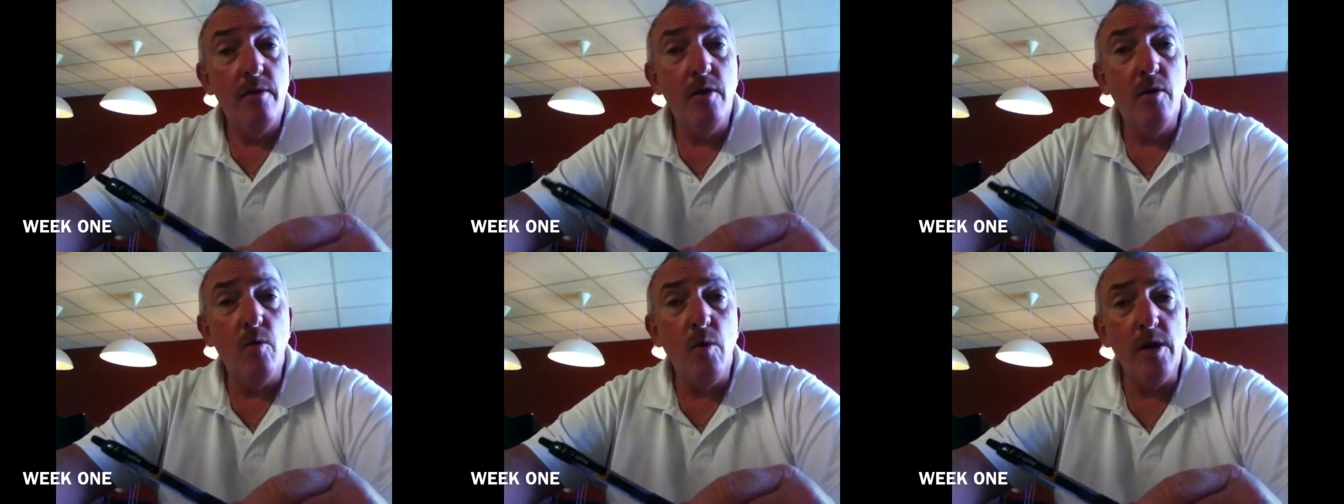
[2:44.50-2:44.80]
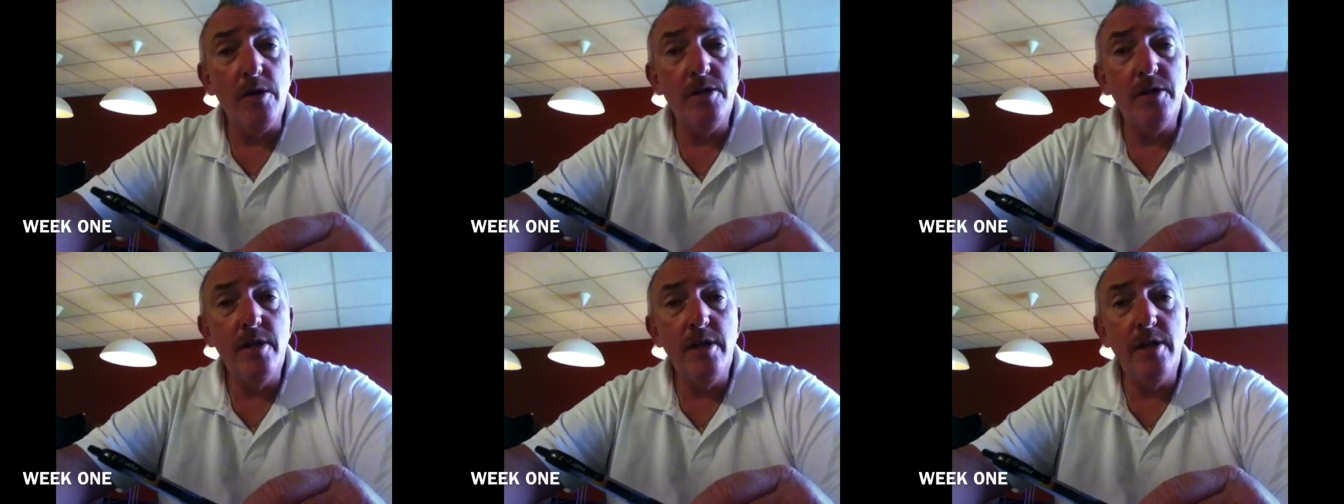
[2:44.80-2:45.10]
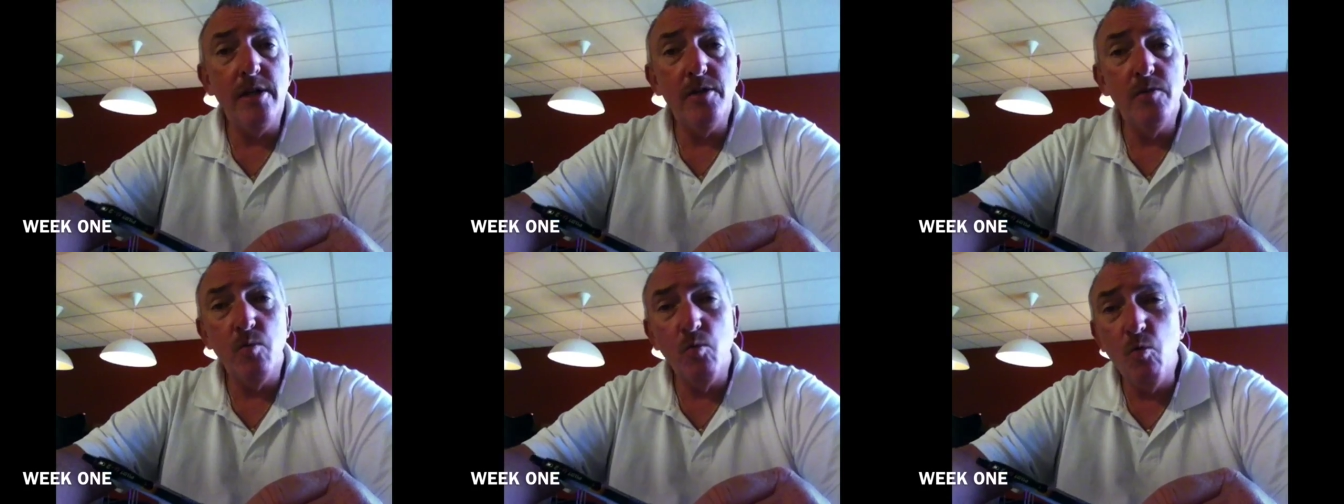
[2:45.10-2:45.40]
the question
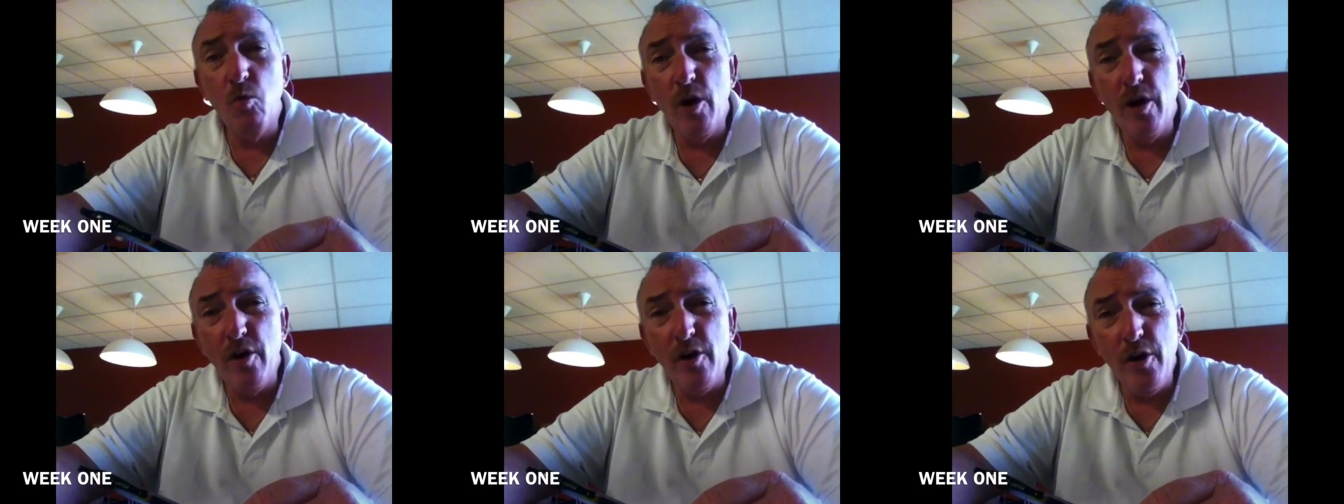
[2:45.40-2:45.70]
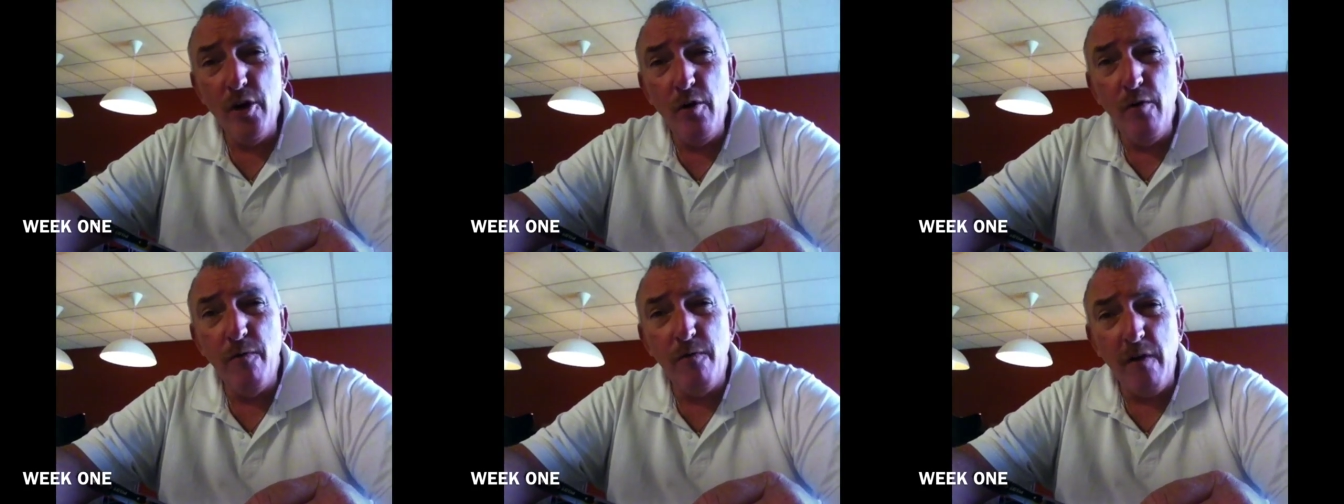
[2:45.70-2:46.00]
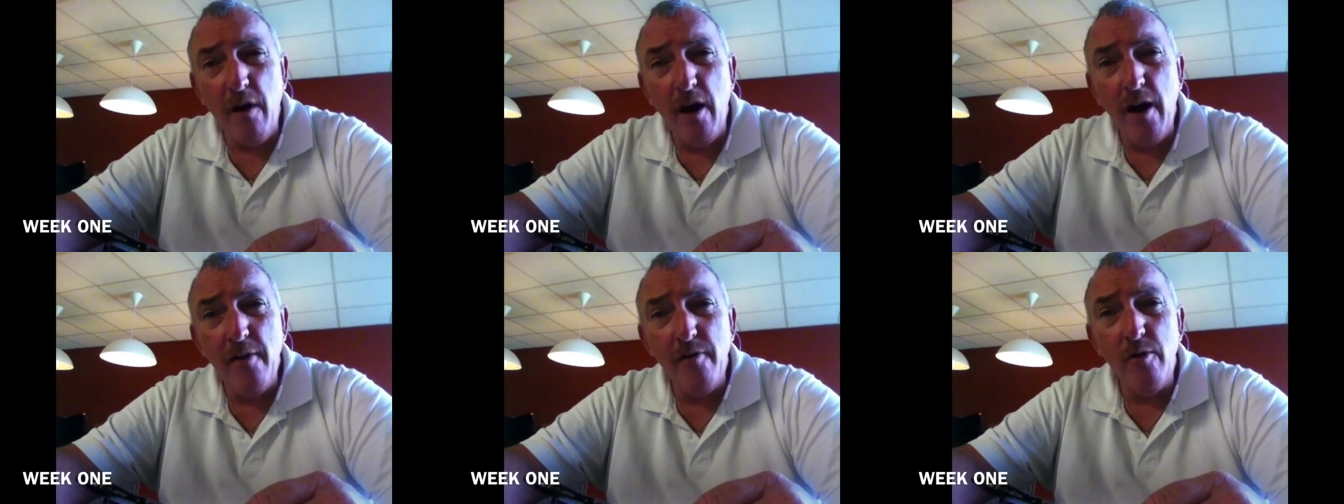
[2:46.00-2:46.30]
is, where do you
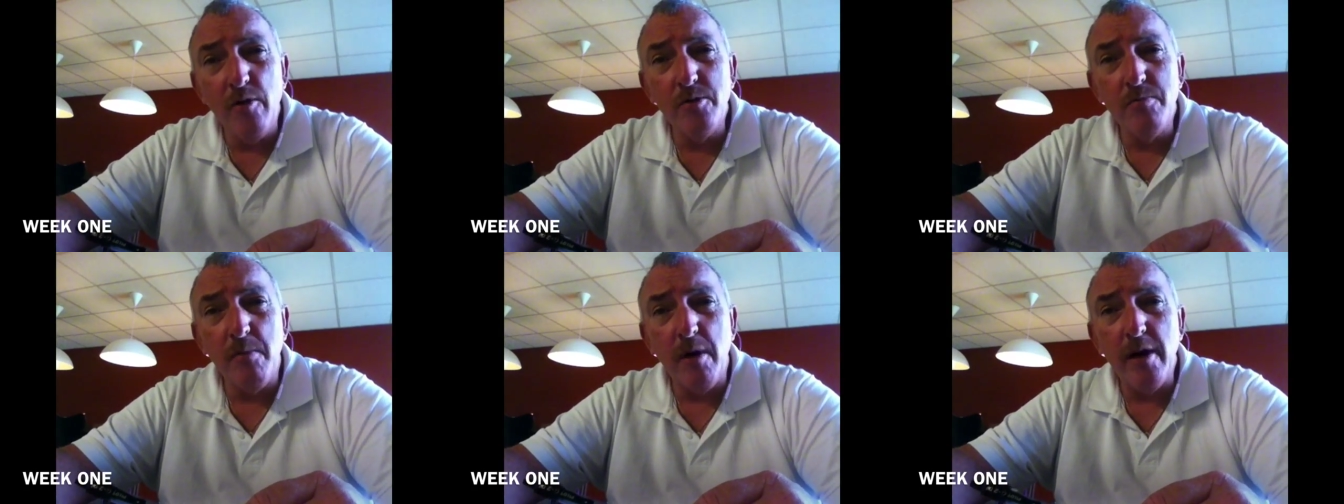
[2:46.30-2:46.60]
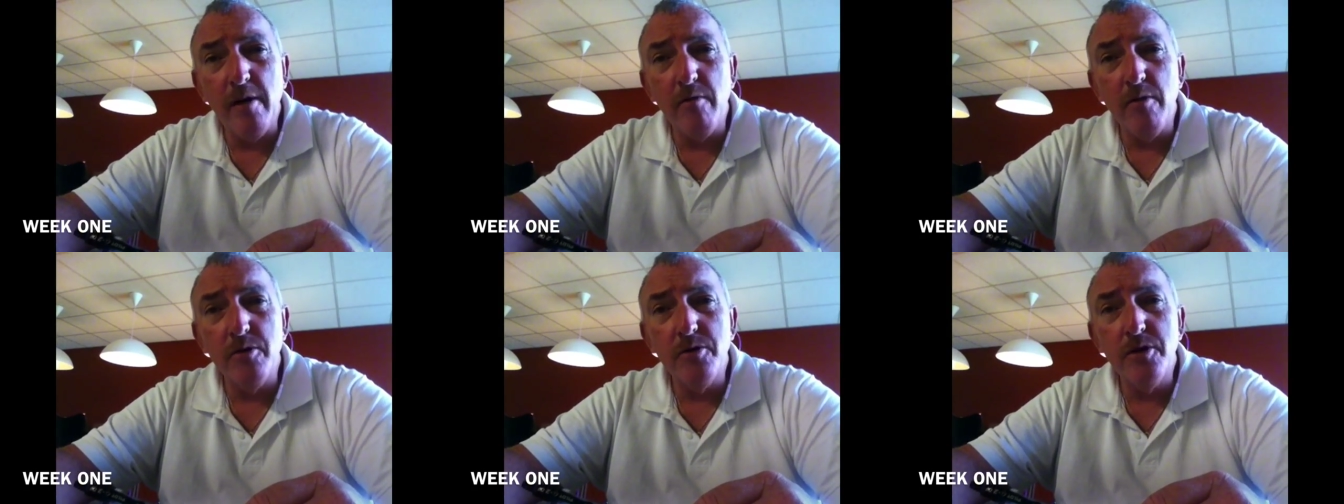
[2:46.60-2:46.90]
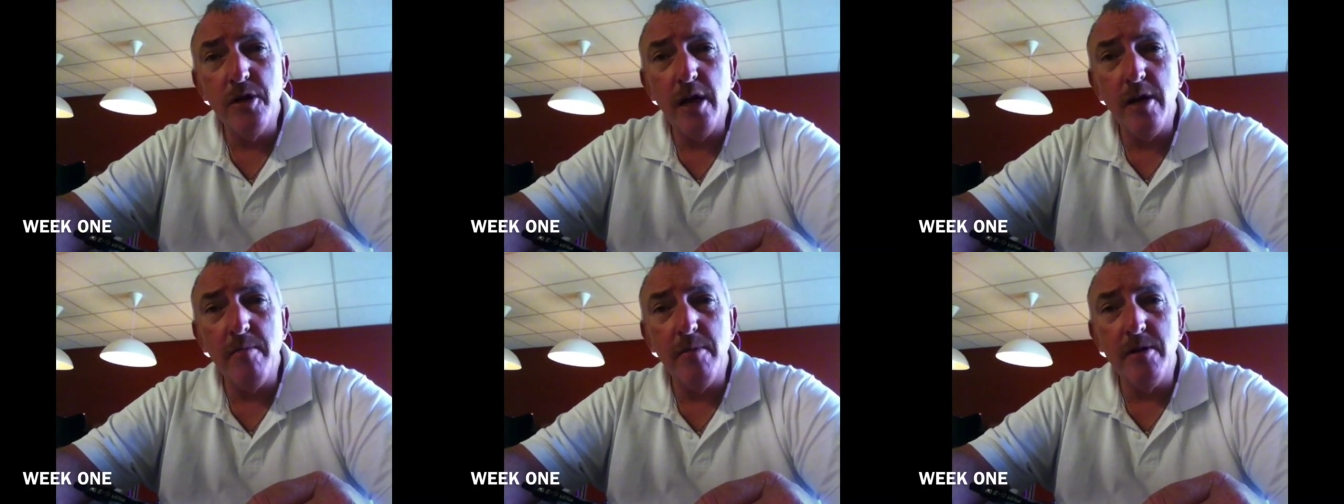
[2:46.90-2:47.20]
find those micro
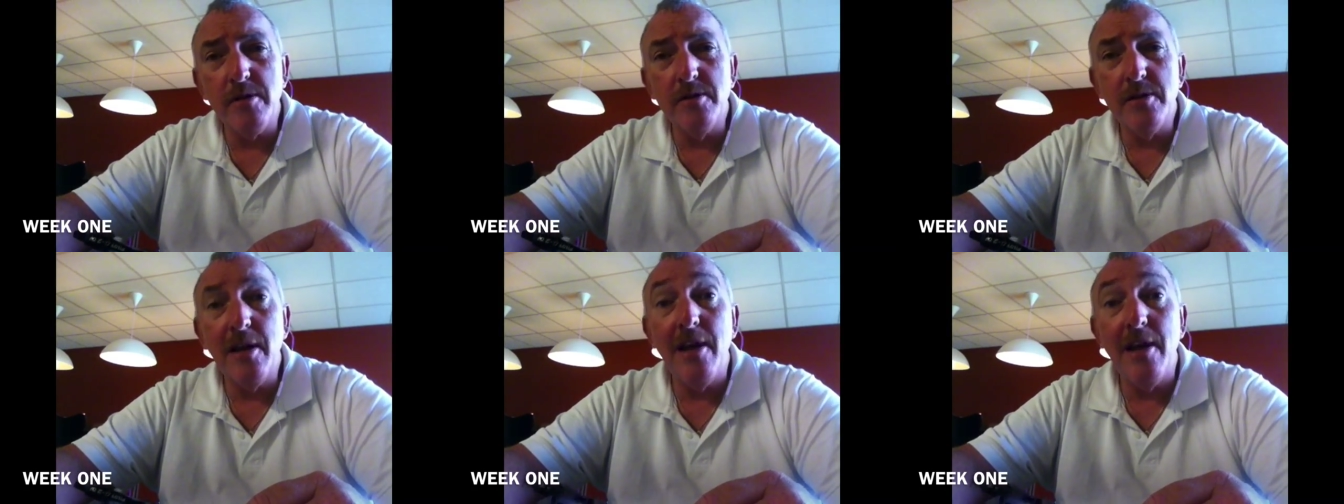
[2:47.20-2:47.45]
segments?